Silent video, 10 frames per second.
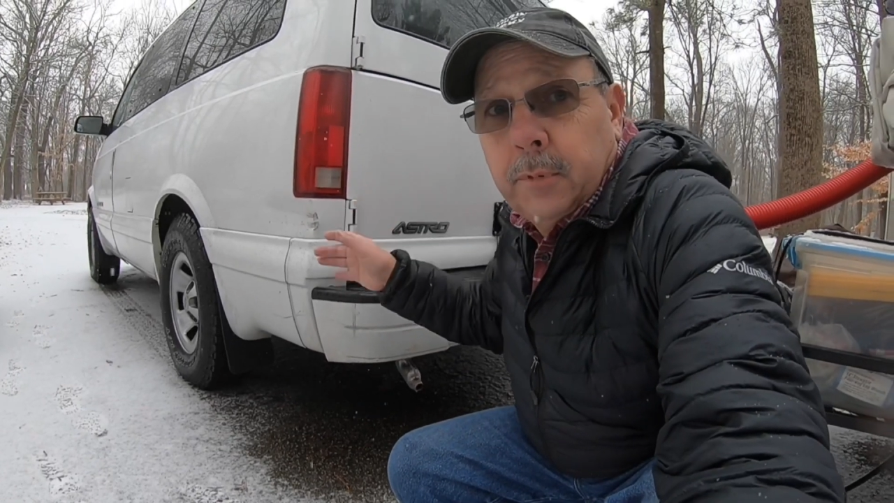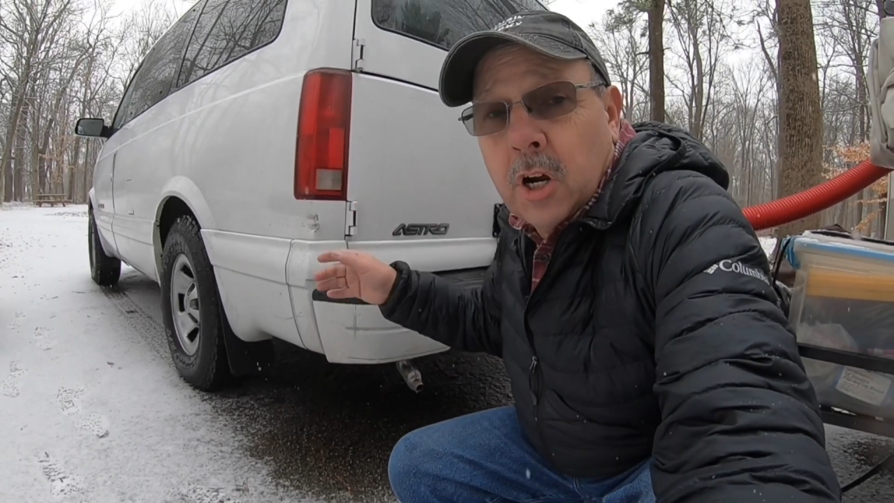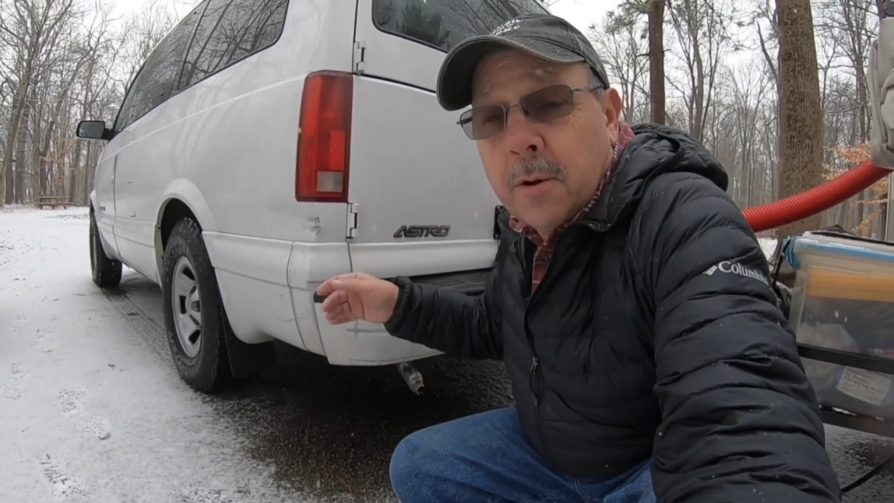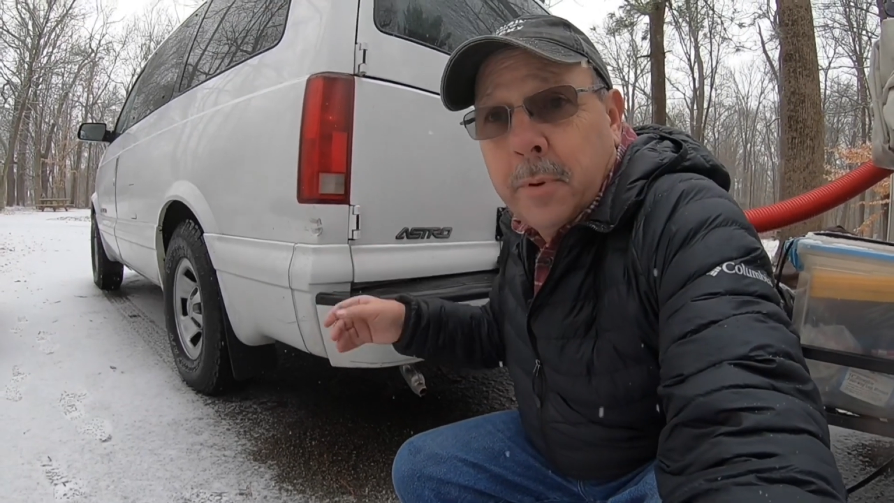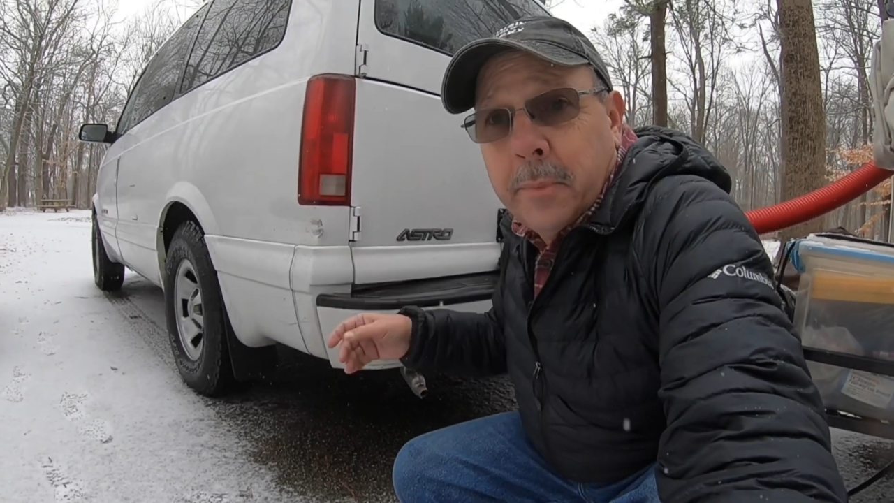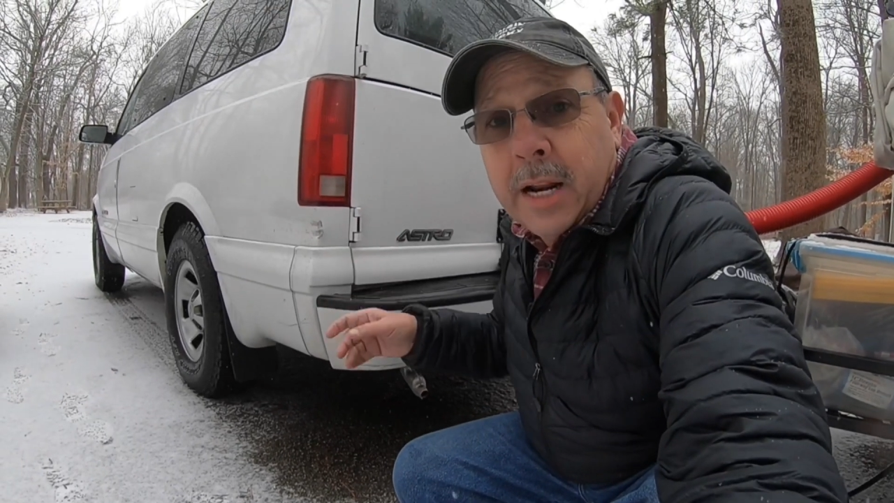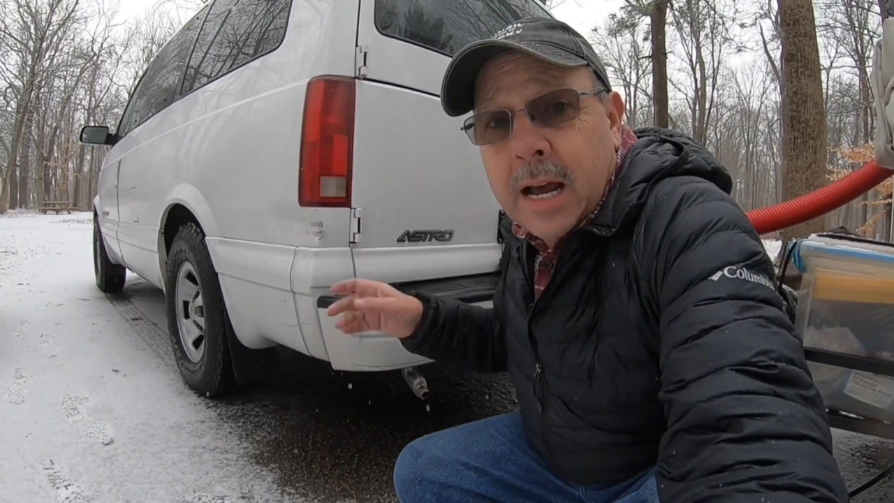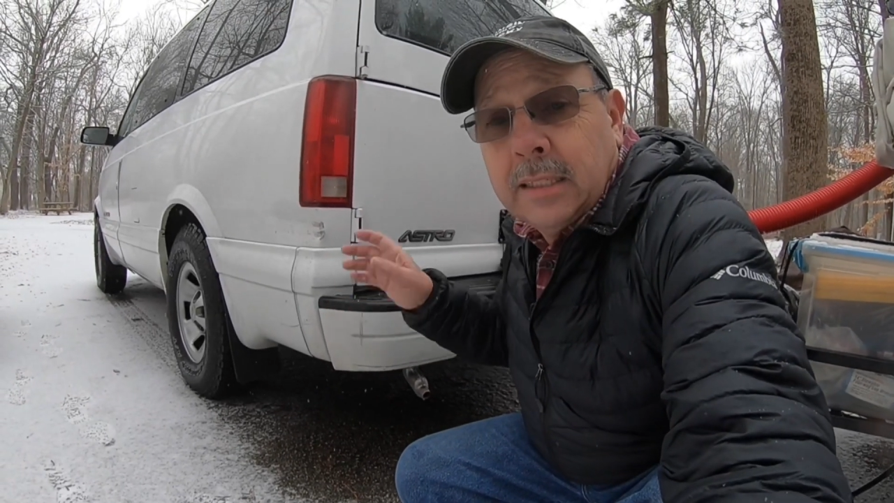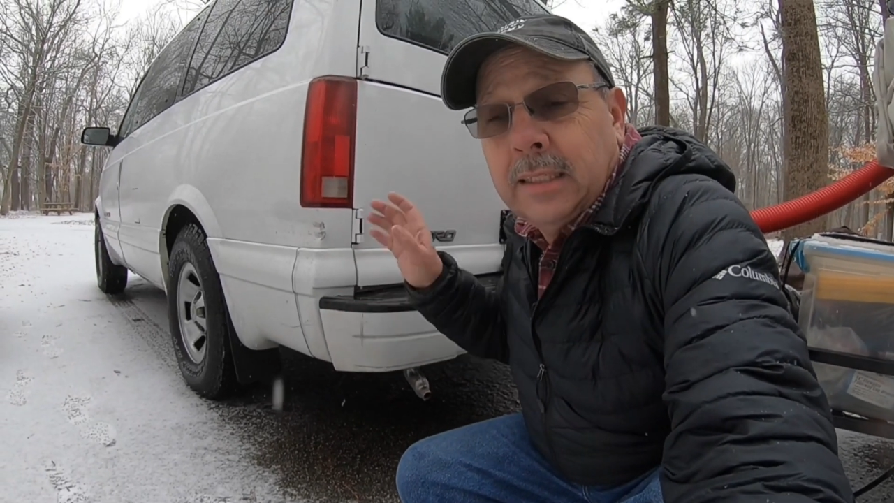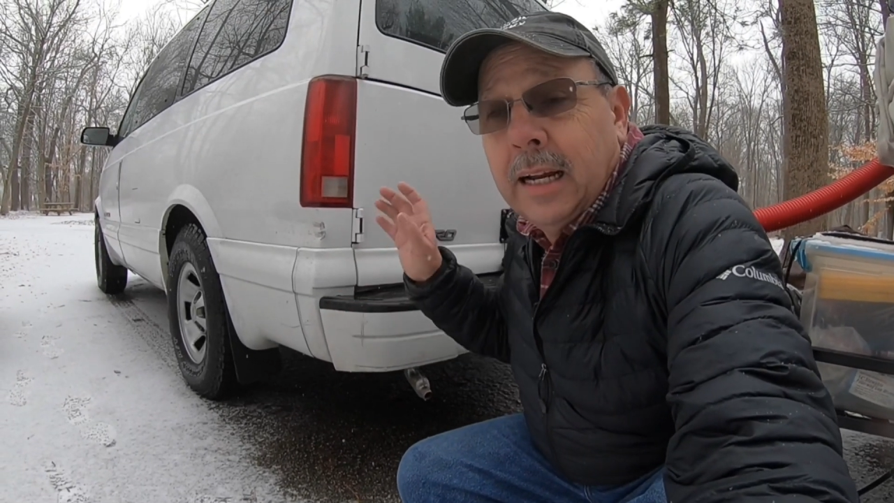carbon
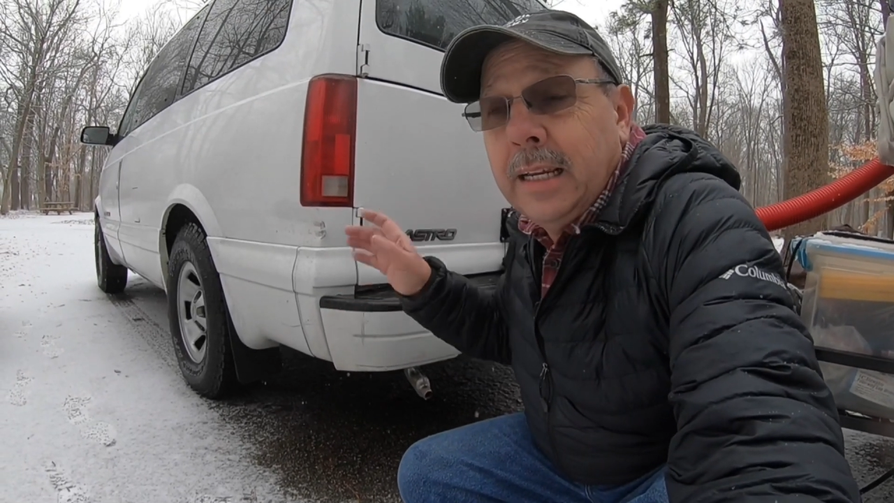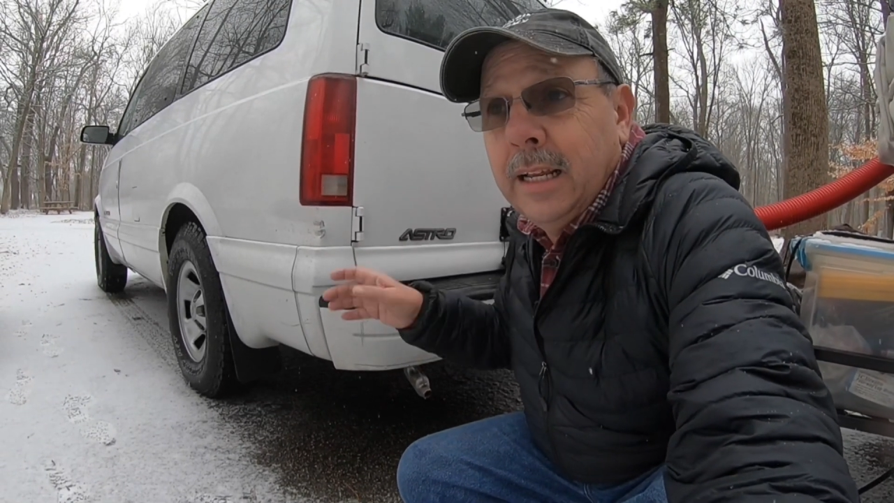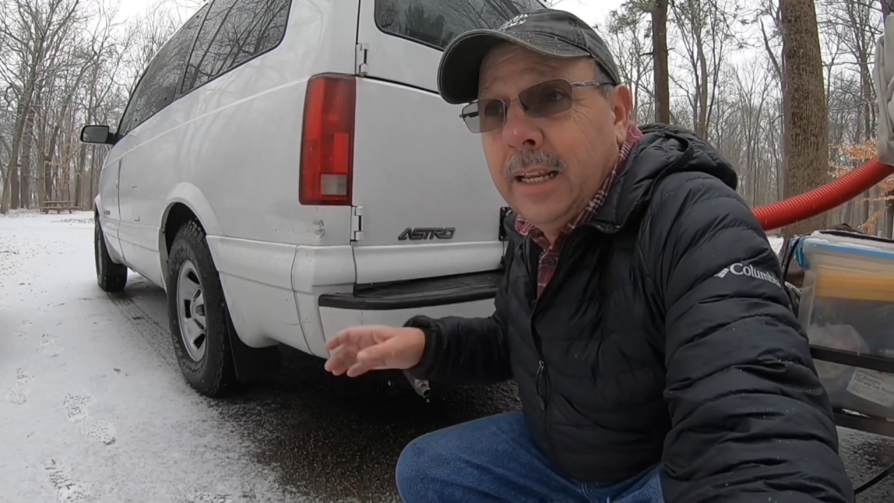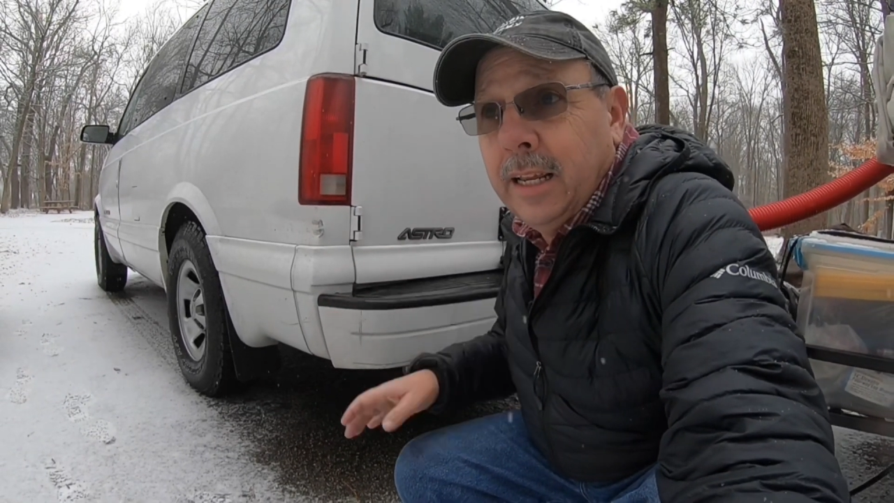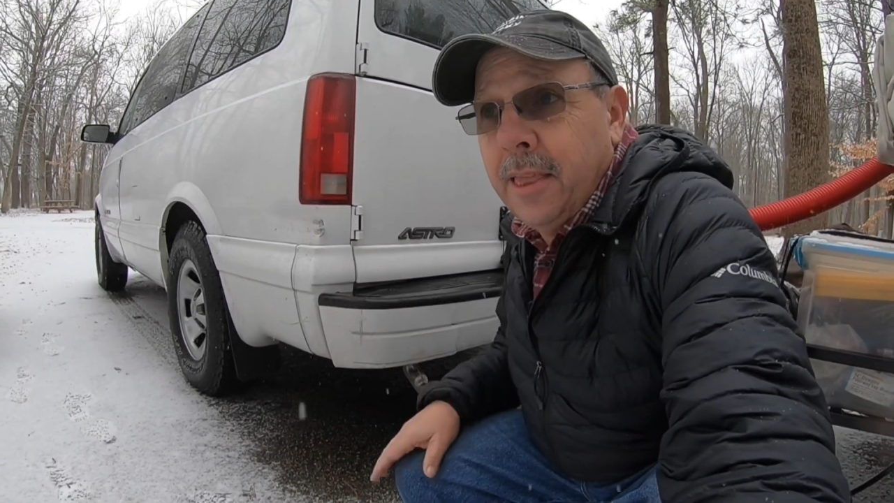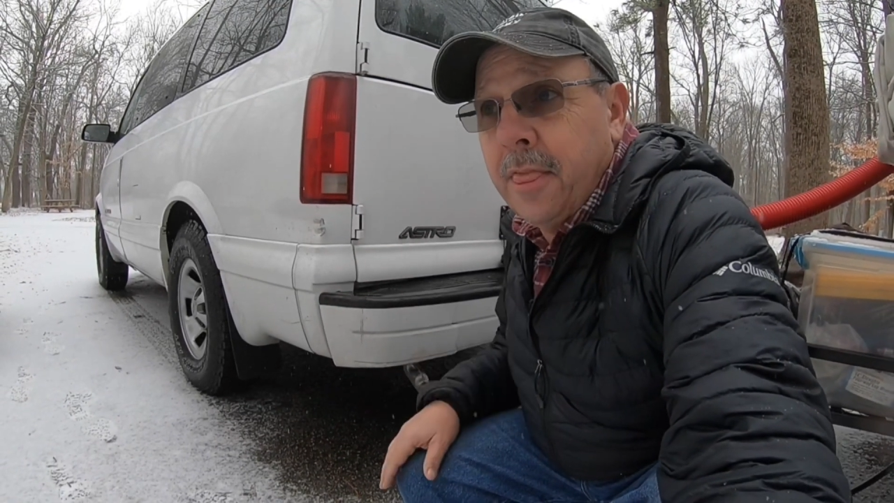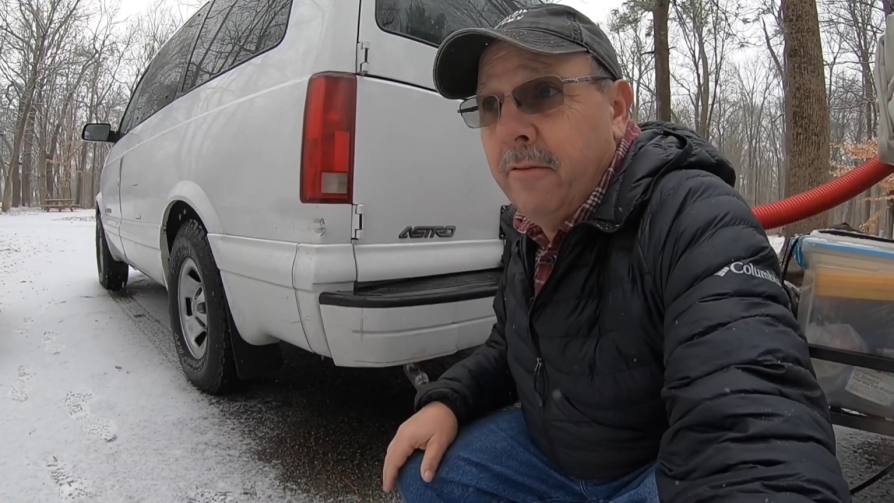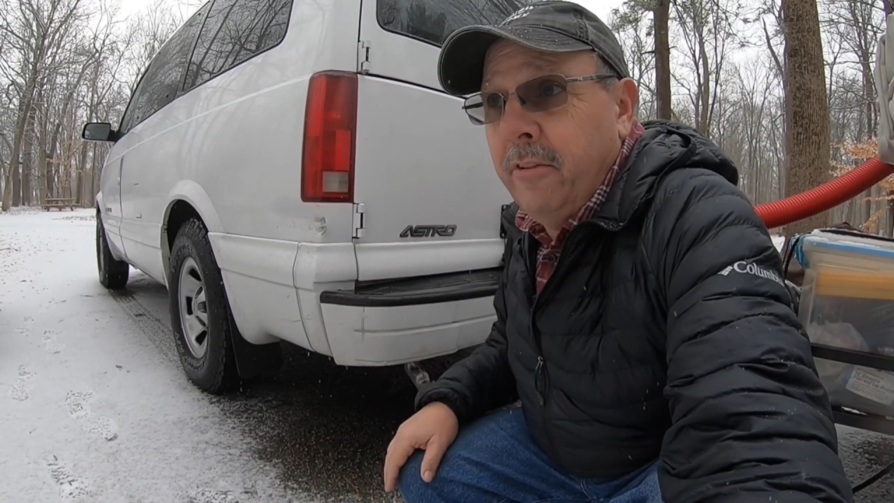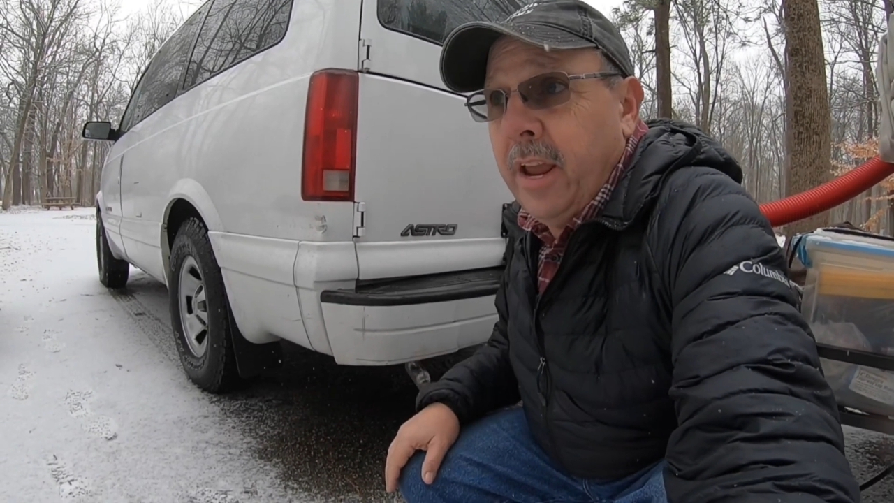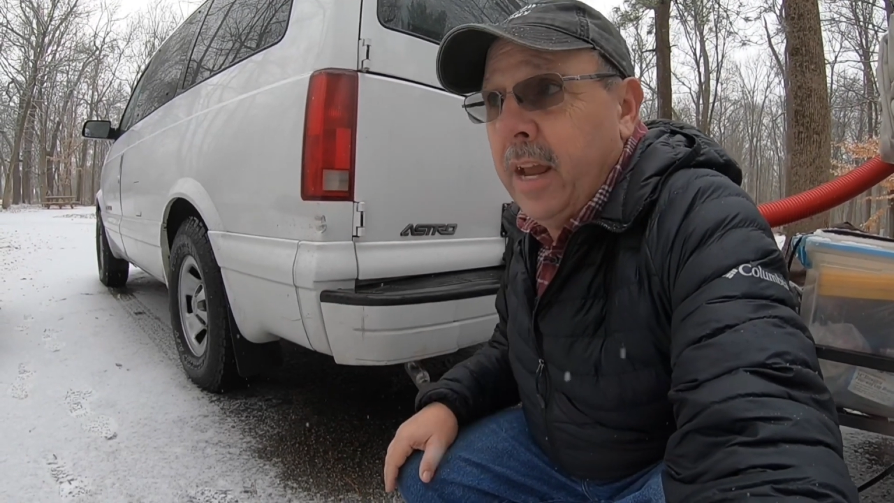monoxide getting in
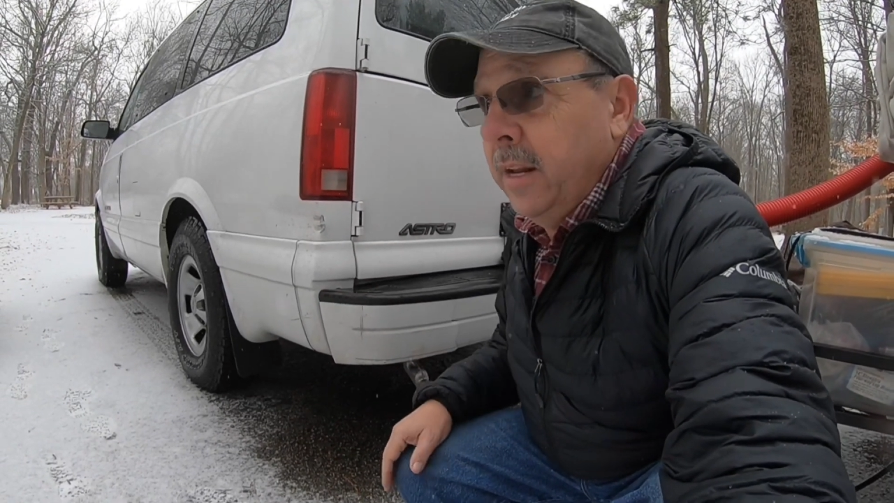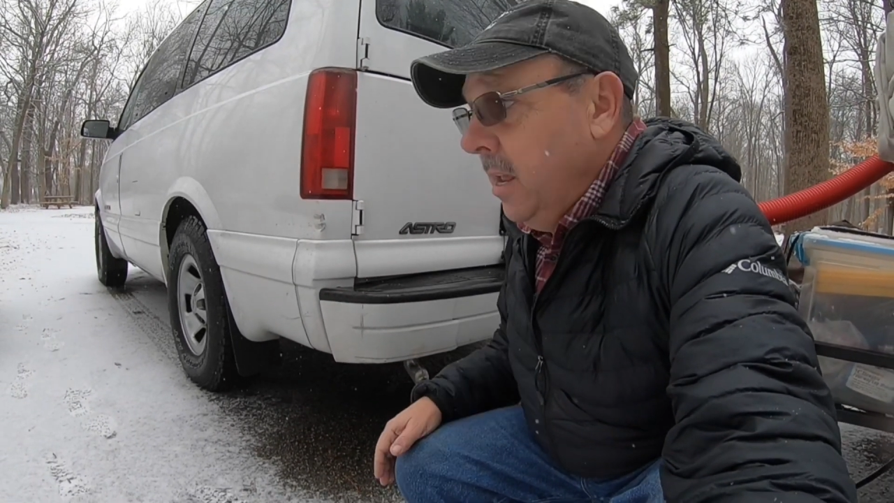the van.